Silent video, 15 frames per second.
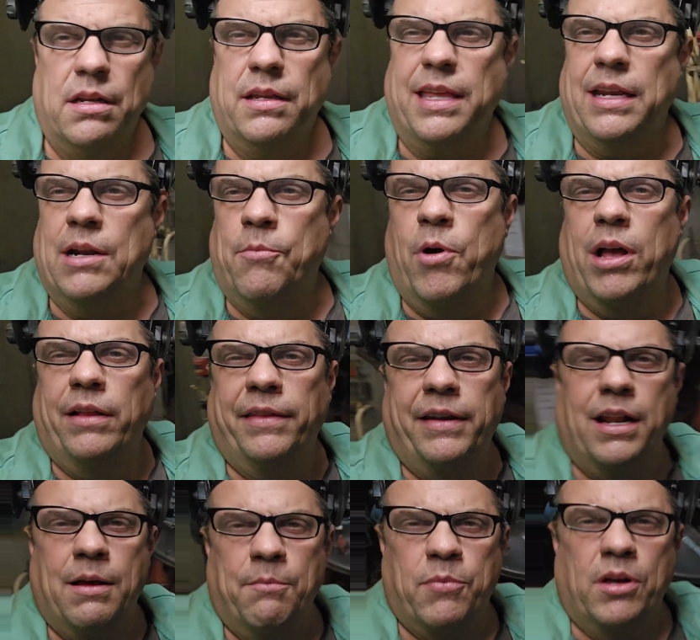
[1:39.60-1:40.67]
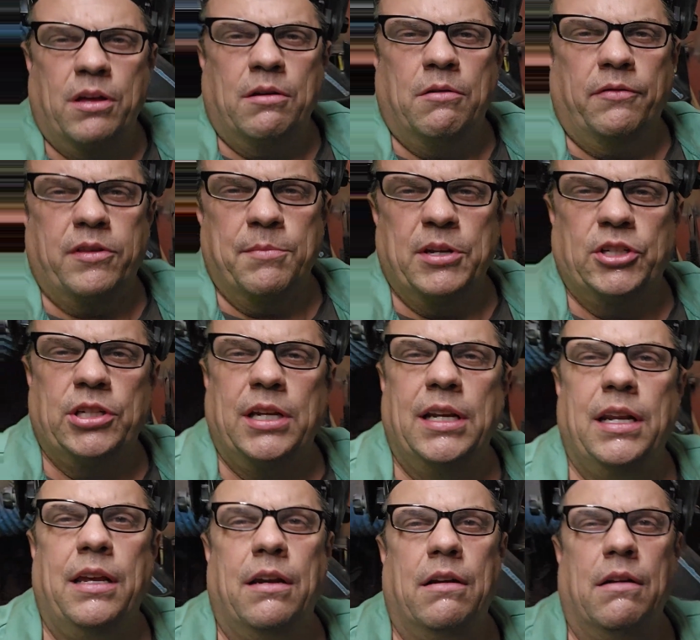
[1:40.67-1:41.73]
getting them welded up with the machine
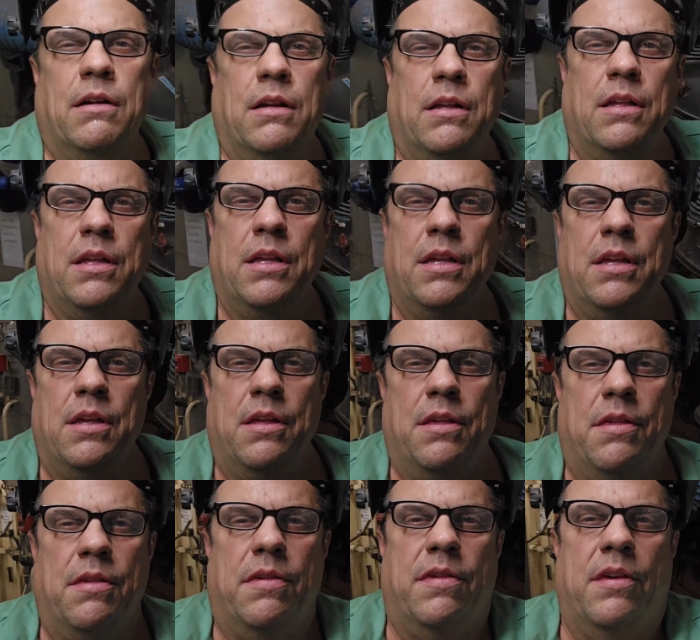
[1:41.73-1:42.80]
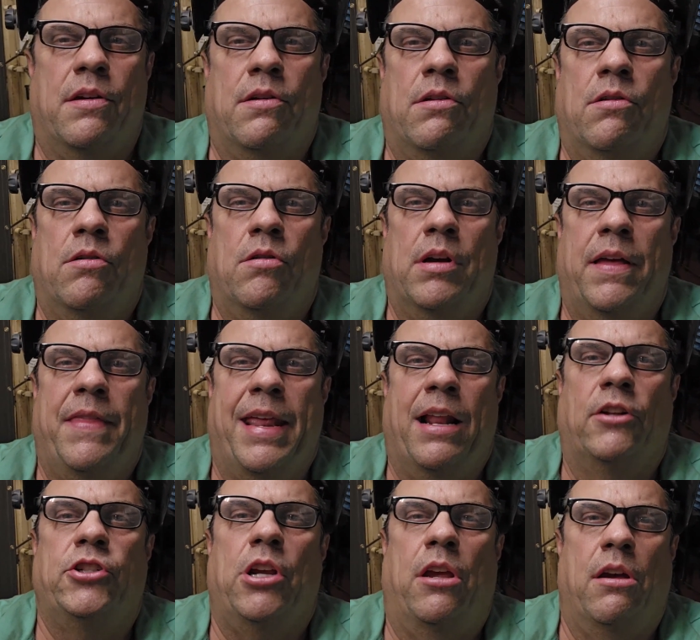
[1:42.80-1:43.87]
here. So, and then
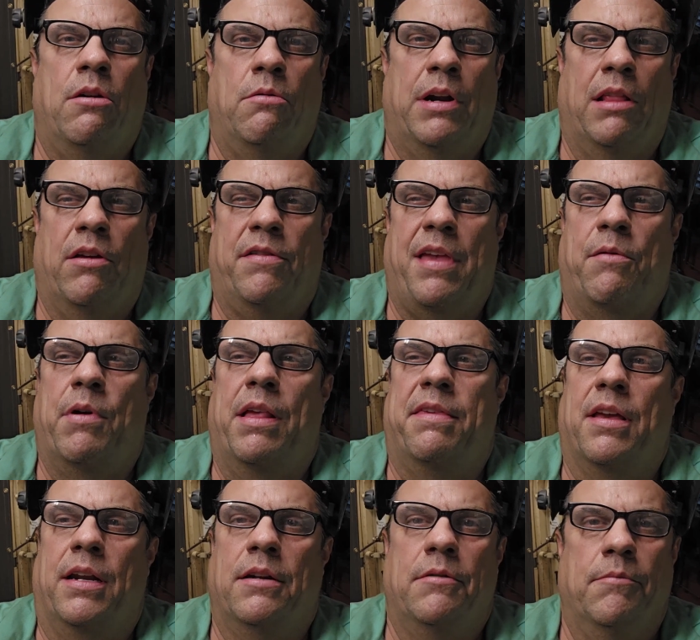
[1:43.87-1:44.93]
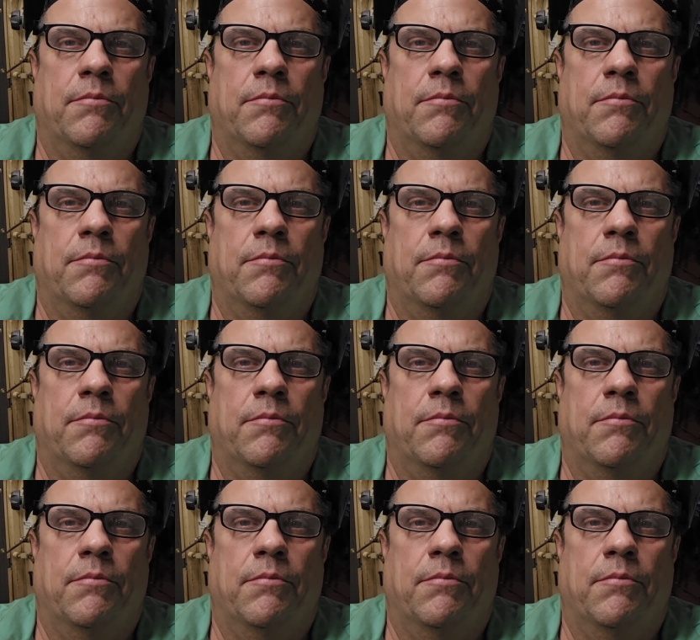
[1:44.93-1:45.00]
I'll show you what it looks like when it's done.